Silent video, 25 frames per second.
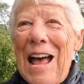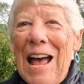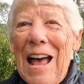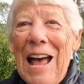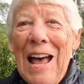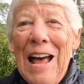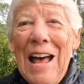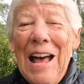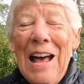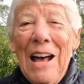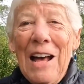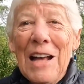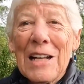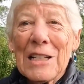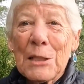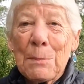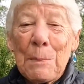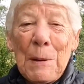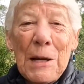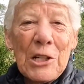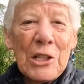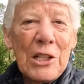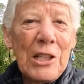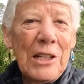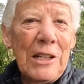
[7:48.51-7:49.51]

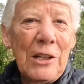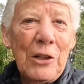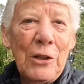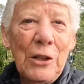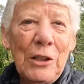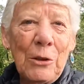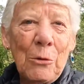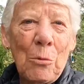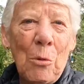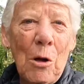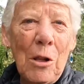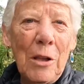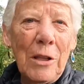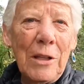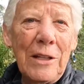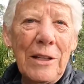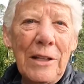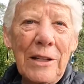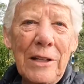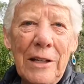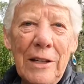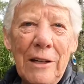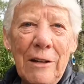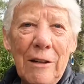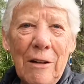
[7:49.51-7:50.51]
Especially good
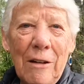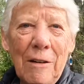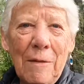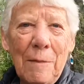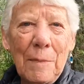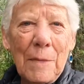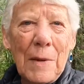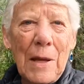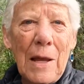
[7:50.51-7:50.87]
quality gear.